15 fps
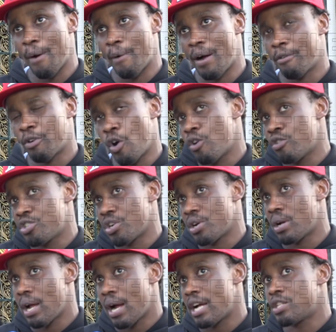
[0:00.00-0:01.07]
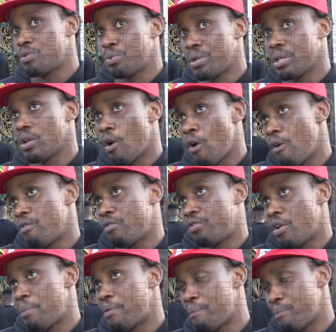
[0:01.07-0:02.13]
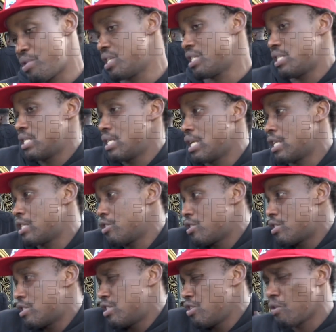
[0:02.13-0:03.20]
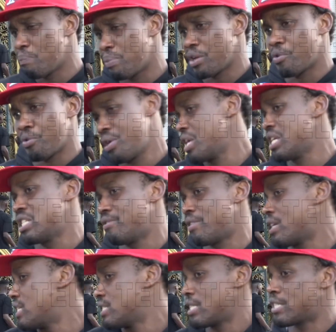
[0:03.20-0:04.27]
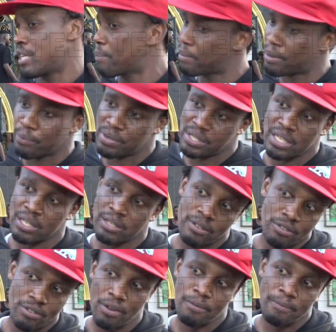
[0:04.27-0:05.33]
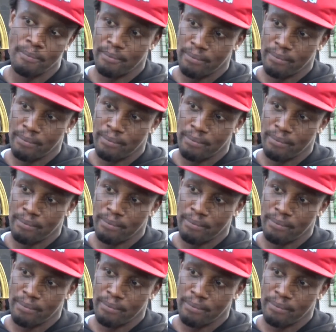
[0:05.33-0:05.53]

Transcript: our culture and art with all form of modesty, and just still be creative and entertainment with it. So.